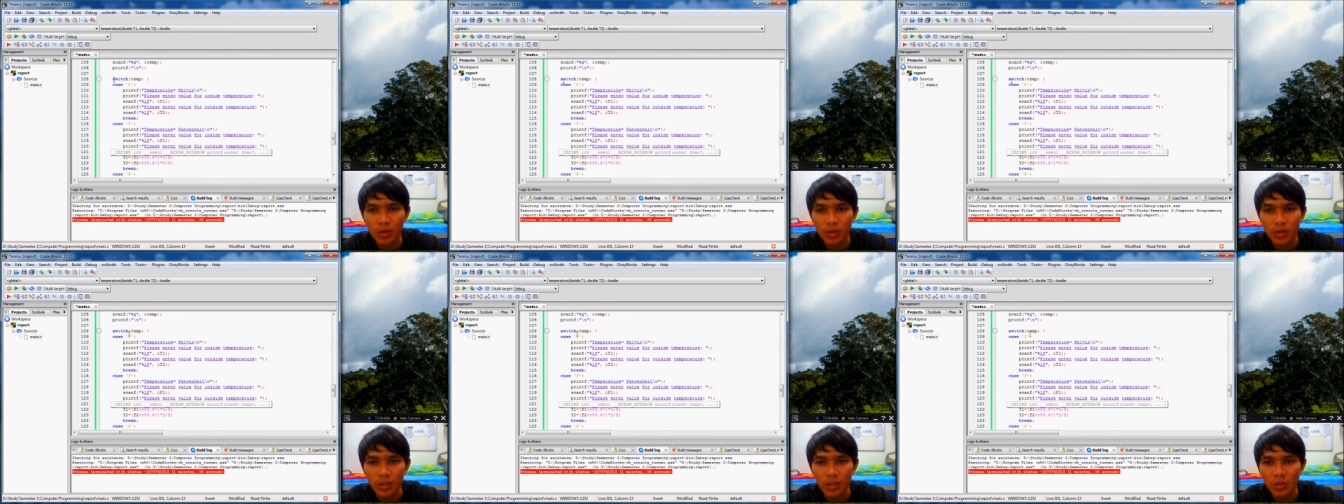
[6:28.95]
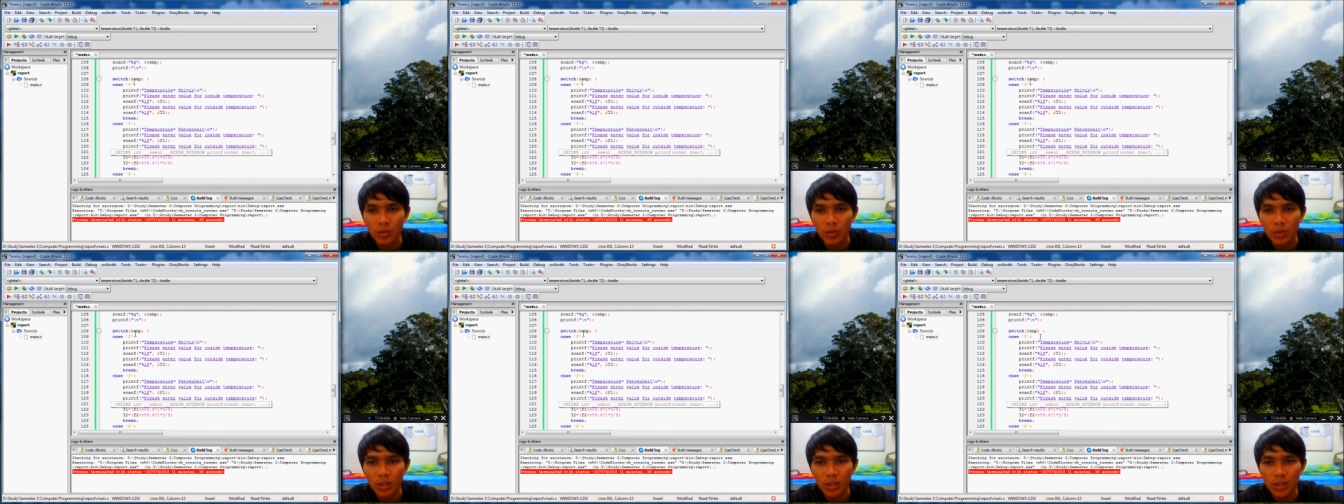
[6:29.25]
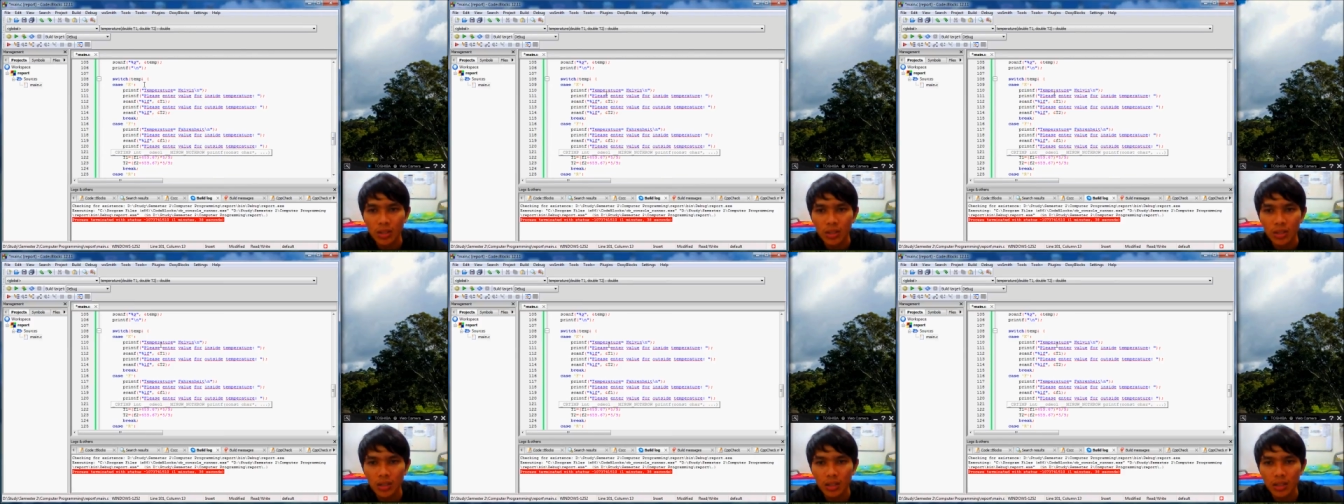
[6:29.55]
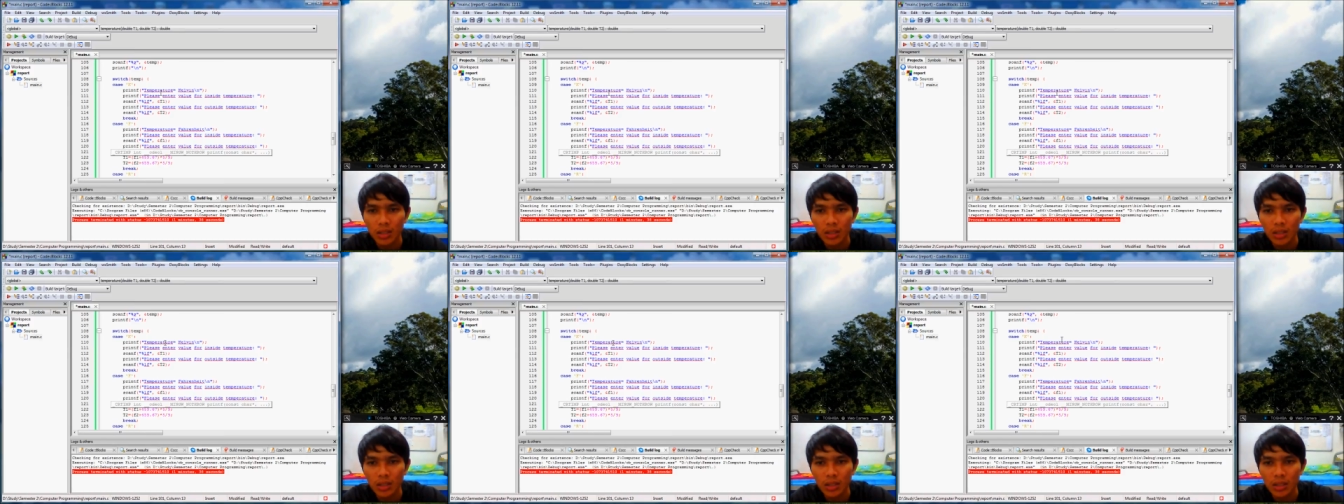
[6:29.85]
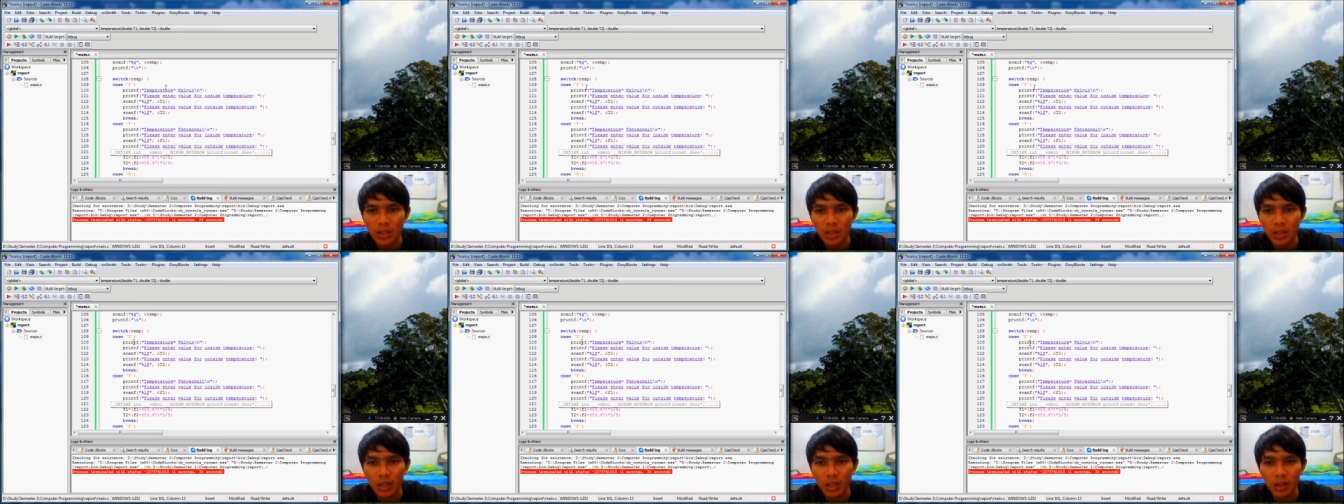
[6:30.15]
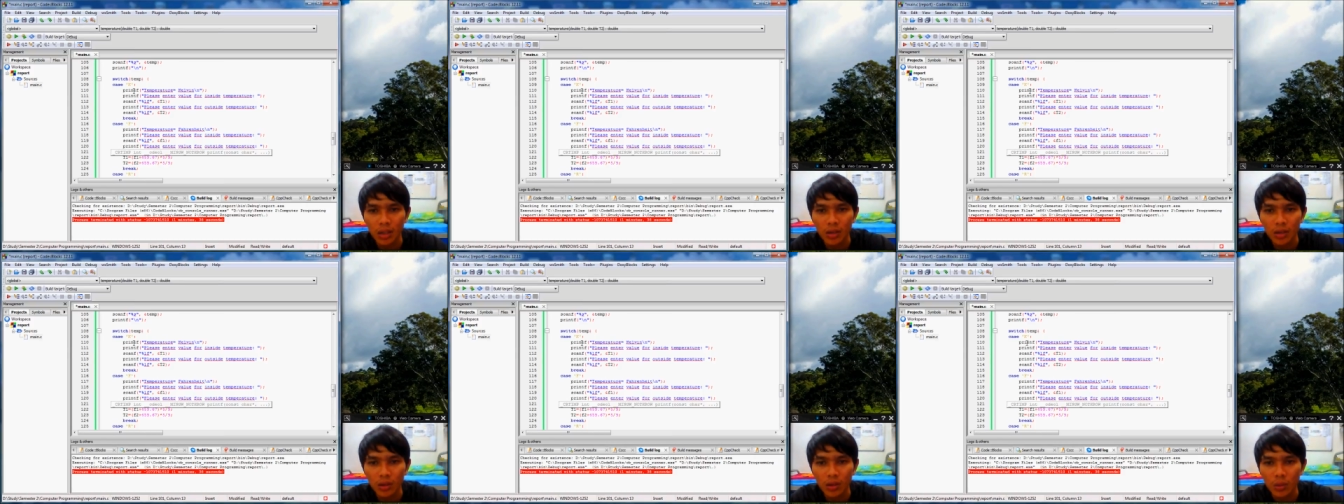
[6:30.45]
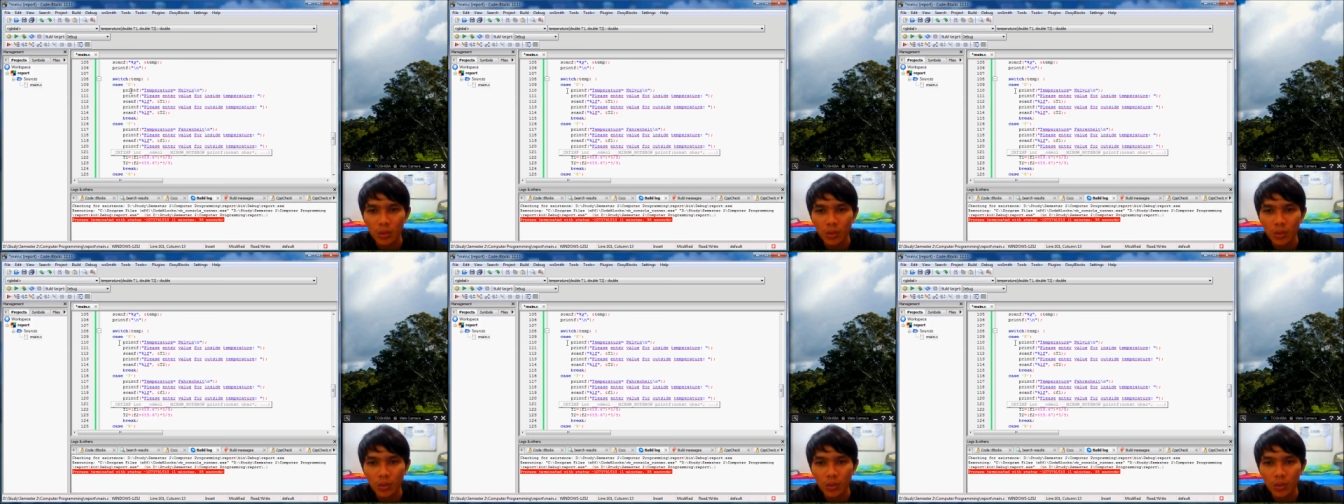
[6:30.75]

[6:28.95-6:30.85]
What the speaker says: switch to